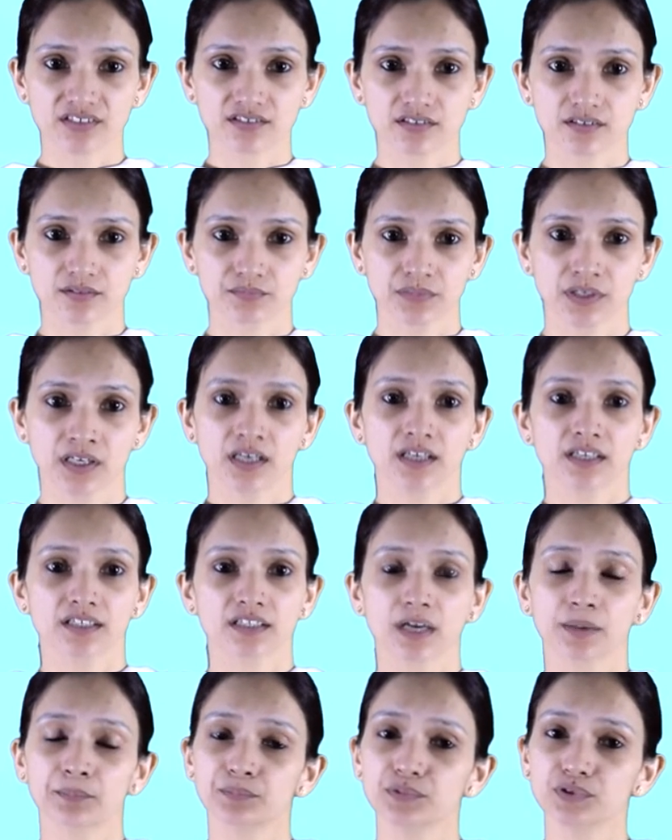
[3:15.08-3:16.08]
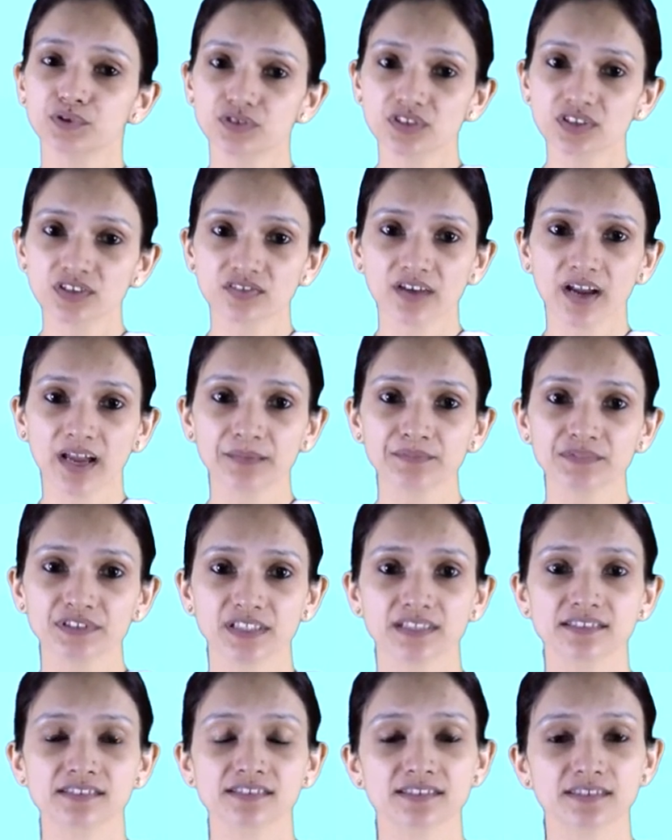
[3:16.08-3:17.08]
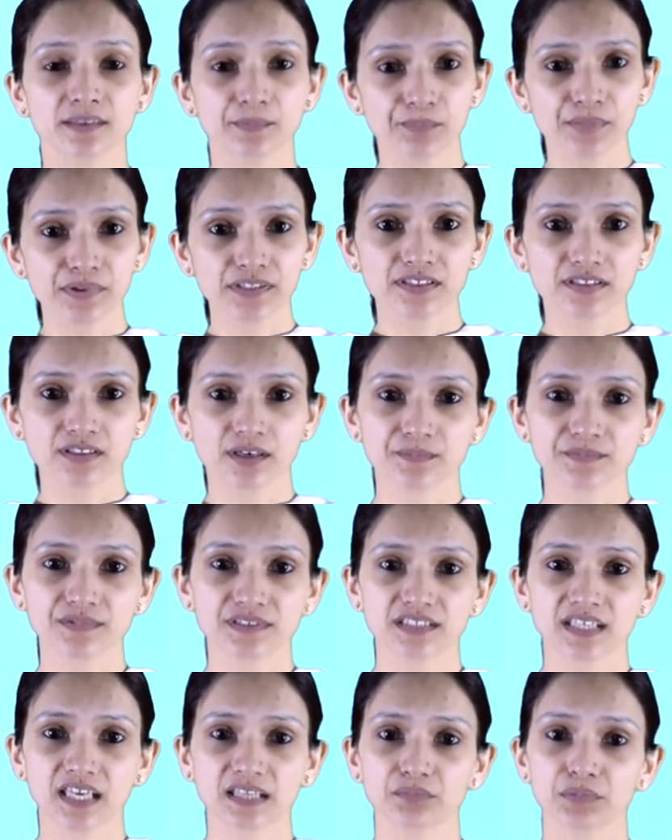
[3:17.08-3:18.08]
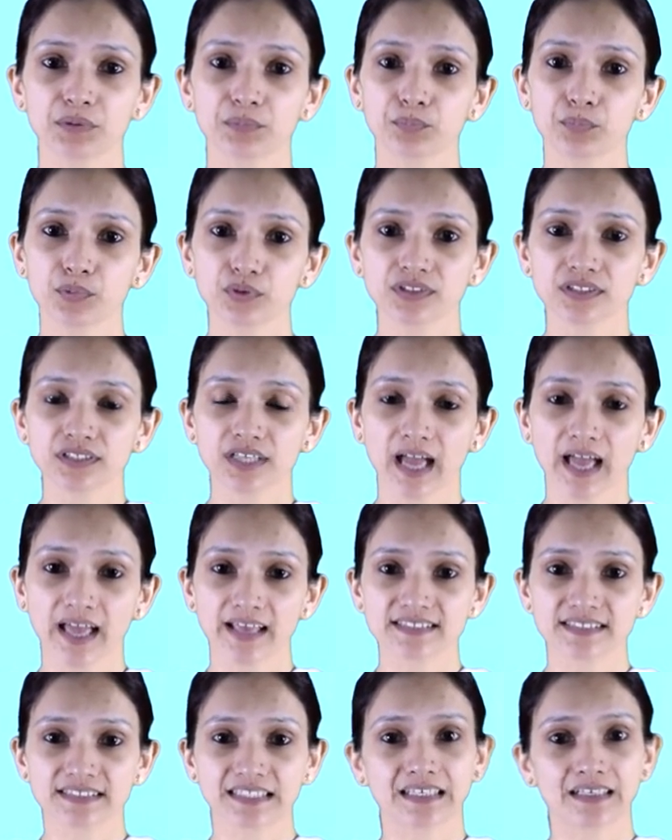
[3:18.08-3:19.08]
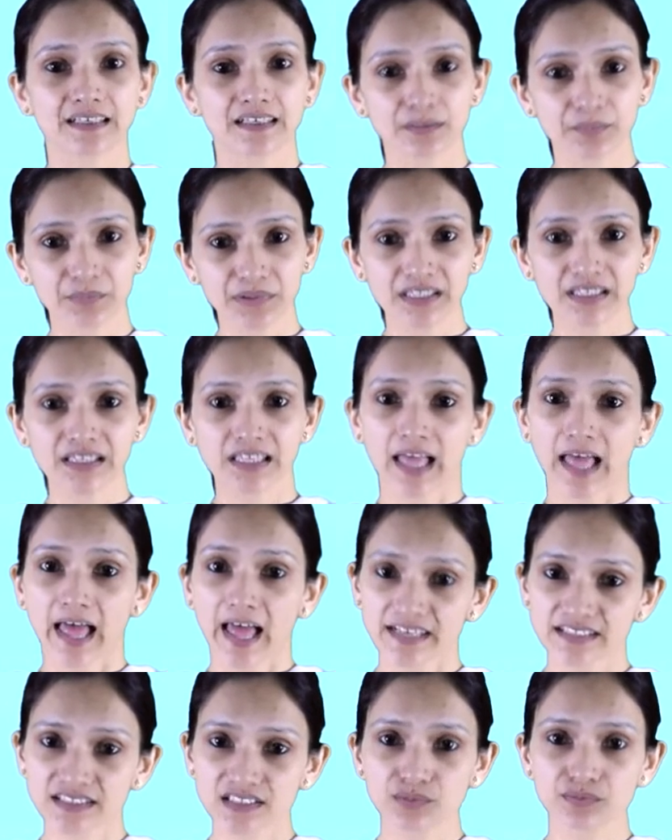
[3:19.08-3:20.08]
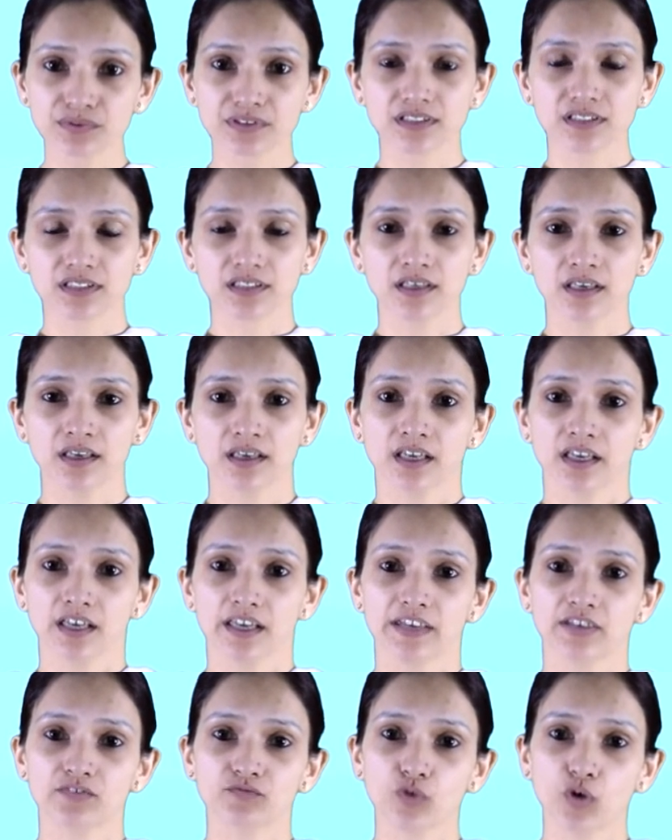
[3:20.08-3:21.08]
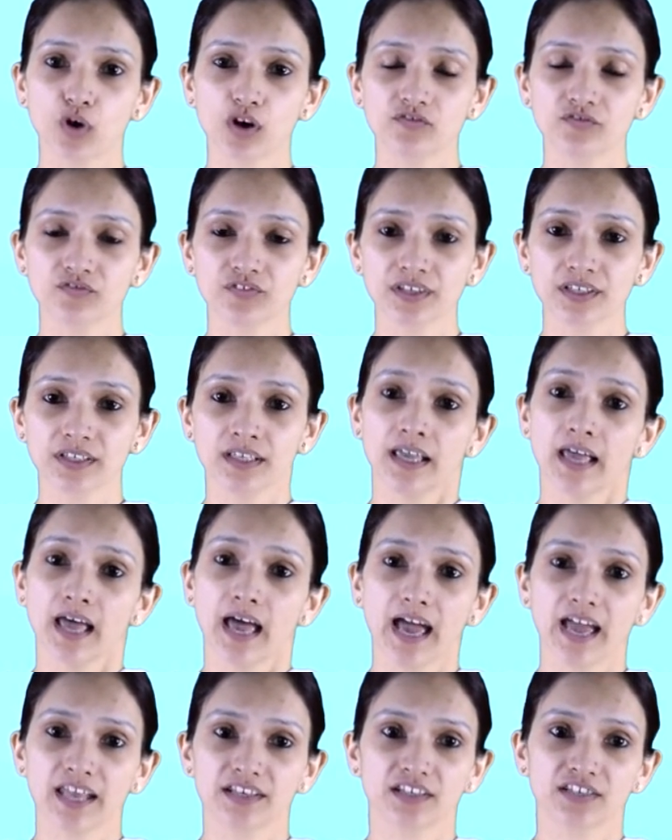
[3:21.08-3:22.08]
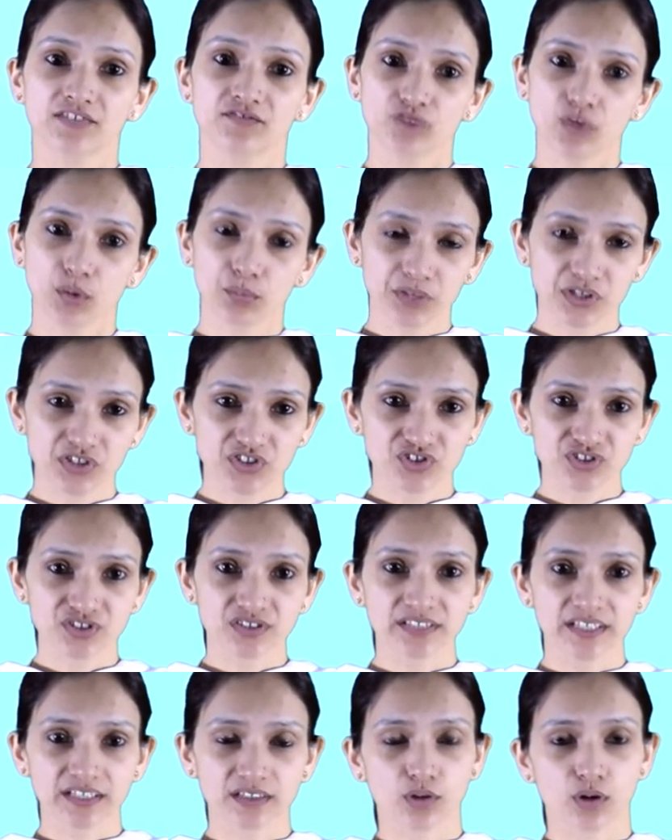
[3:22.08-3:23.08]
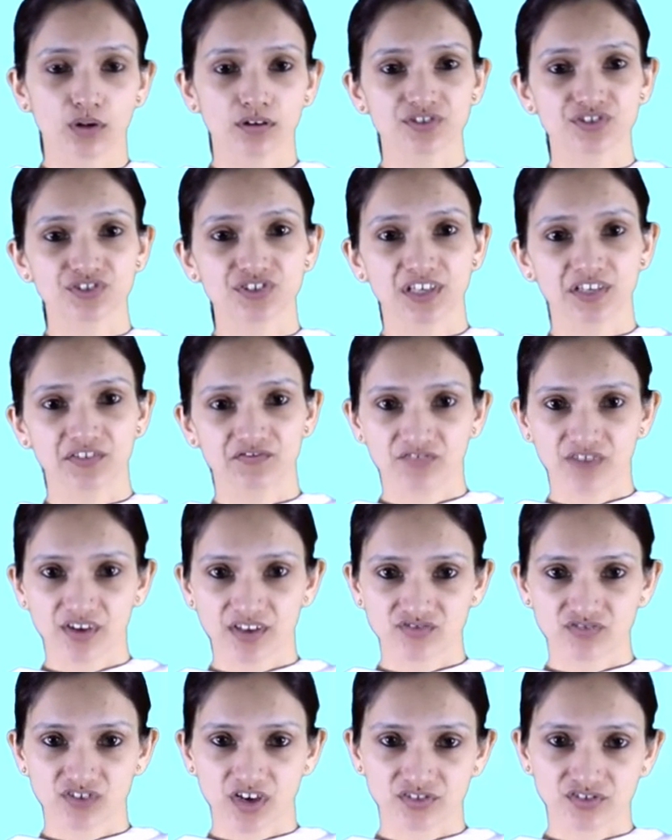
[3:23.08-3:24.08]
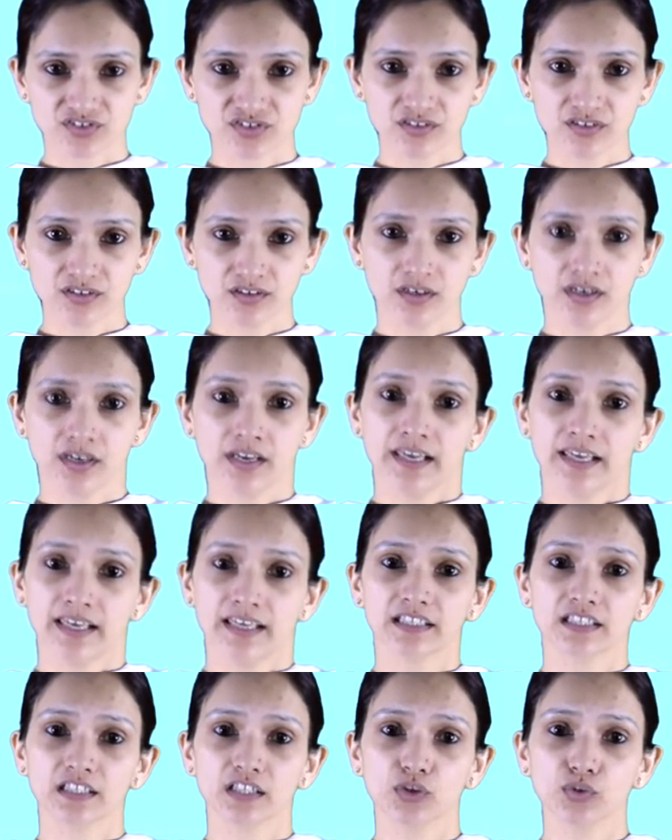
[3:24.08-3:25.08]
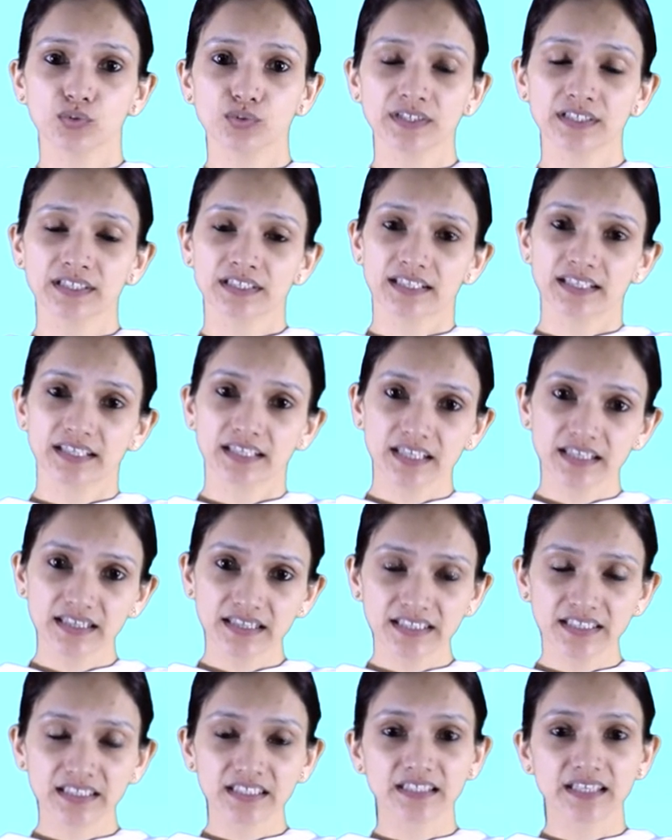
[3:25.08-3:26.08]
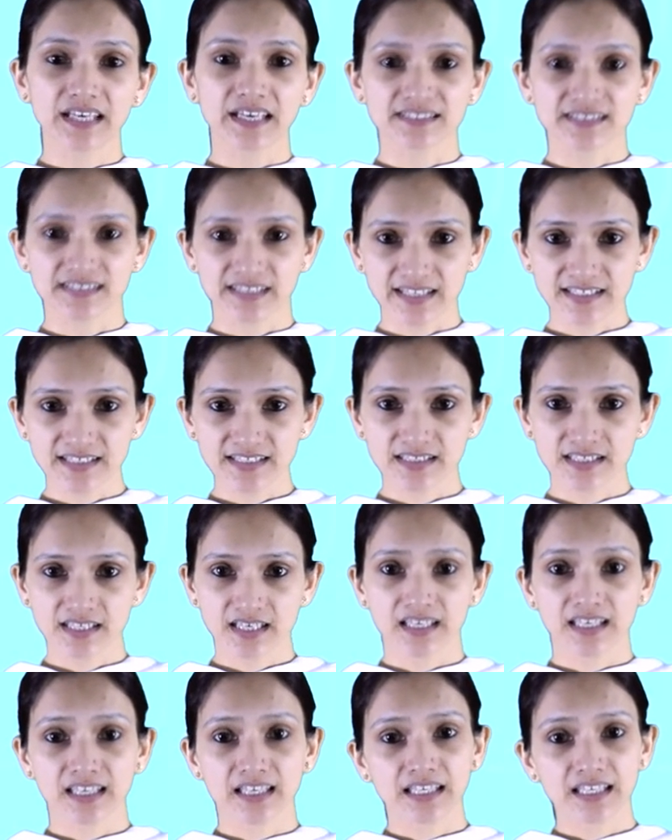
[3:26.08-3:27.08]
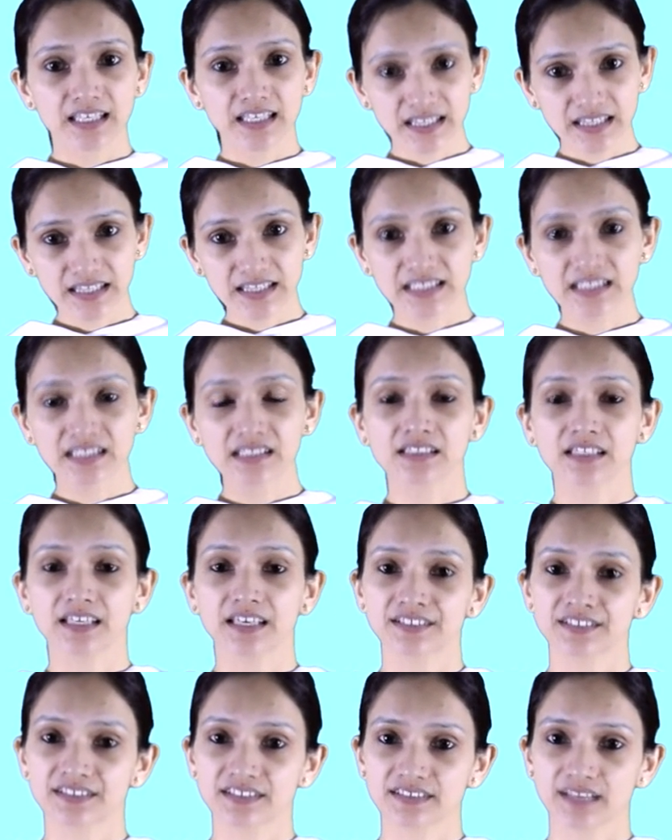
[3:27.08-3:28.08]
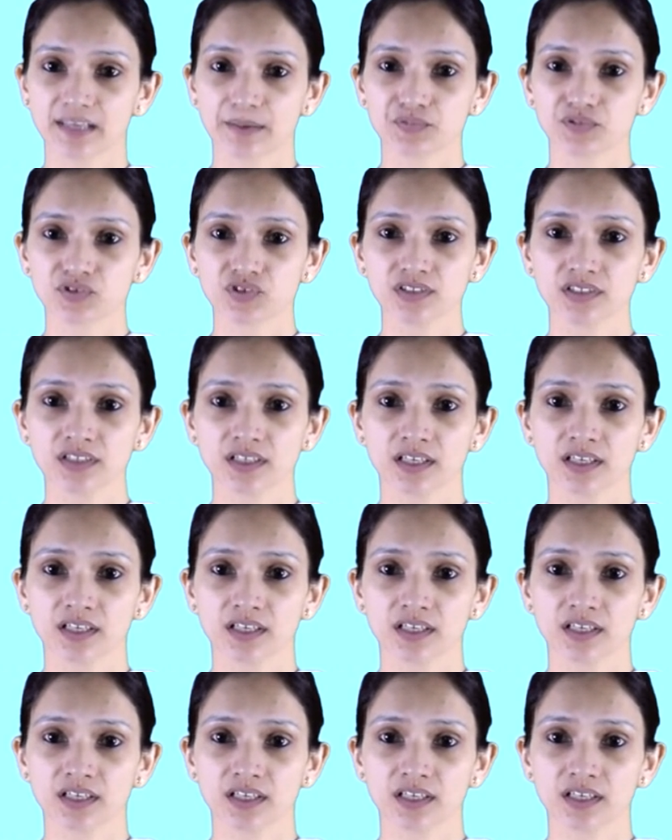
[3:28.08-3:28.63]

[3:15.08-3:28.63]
term. Computer crimes in simple terms can be put as criminal activity involving an information technology infrastructure, including illegal access, illegal interception,